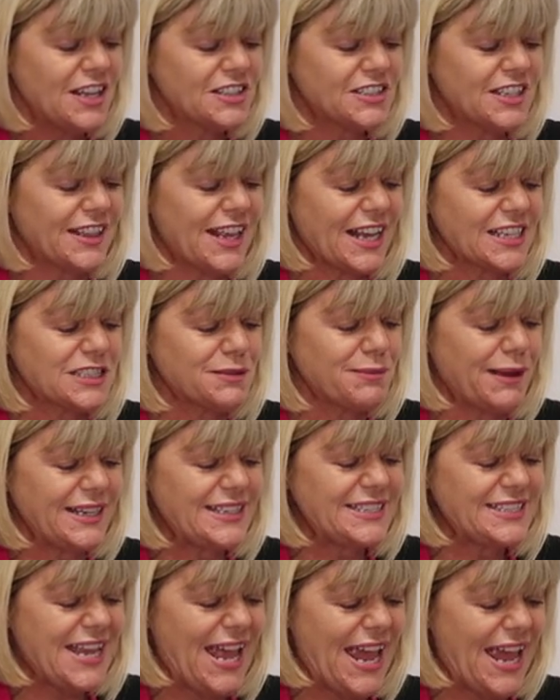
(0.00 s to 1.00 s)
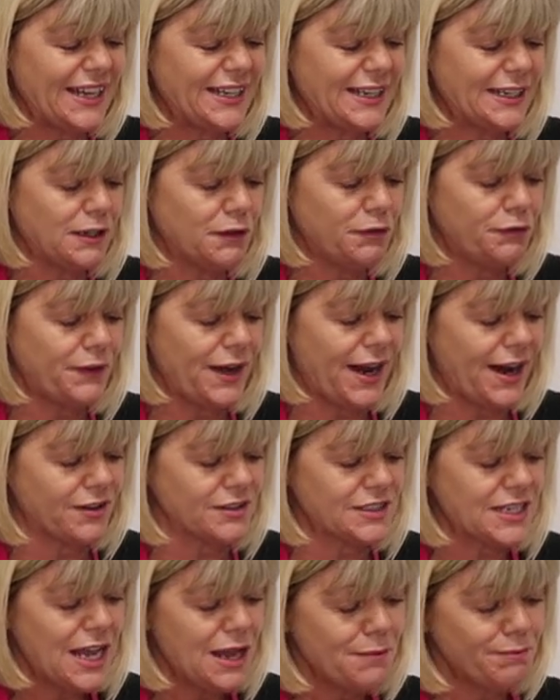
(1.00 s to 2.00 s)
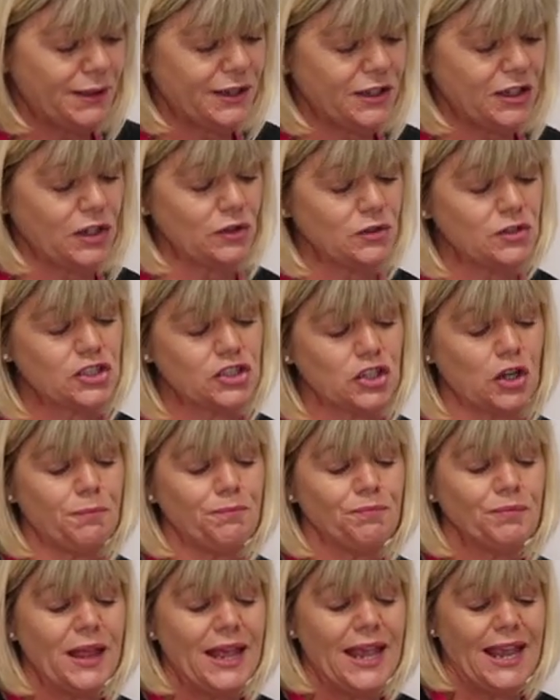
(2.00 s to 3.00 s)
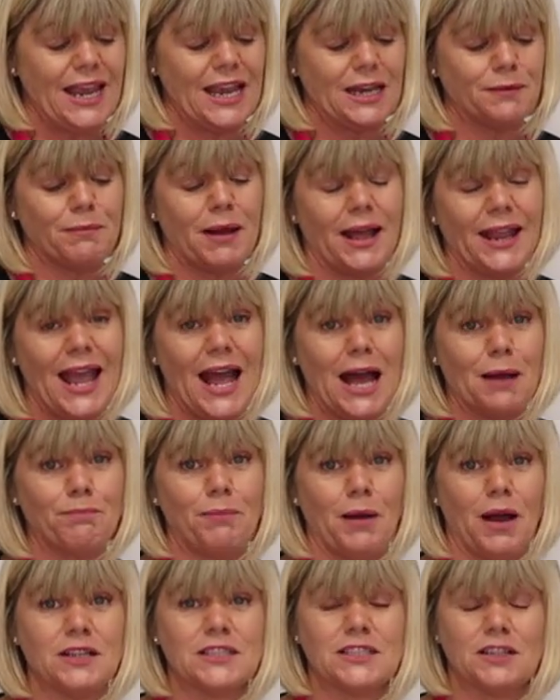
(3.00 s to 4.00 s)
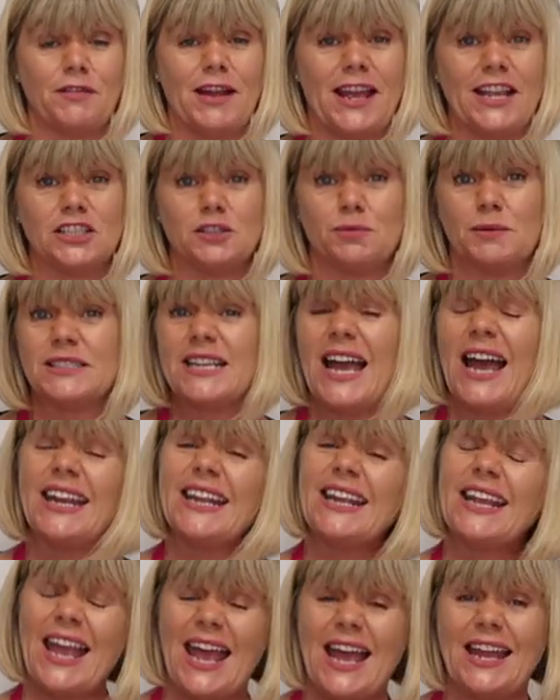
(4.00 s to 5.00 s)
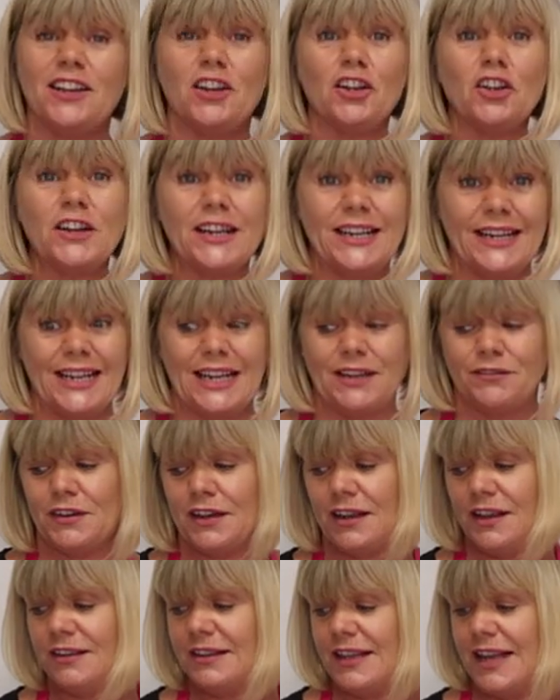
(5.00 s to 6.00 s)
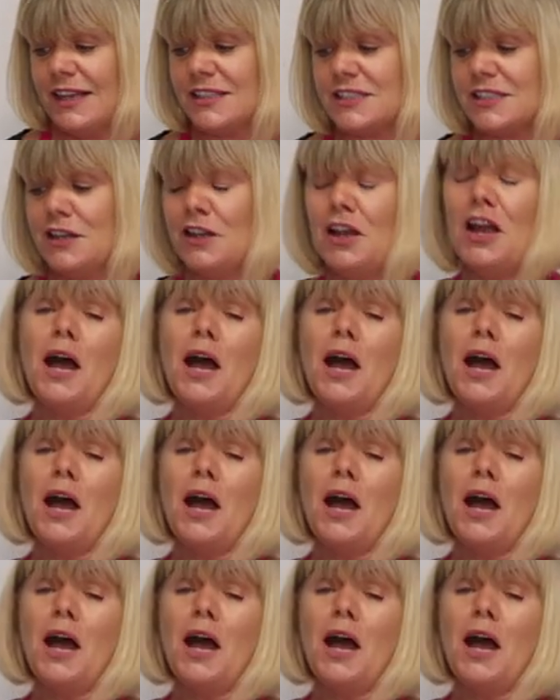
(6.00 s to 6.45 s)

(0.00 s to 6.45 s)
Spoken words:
So that's my 10 little flowers being used up in my hat box arrangement. And again, you could leave it like that.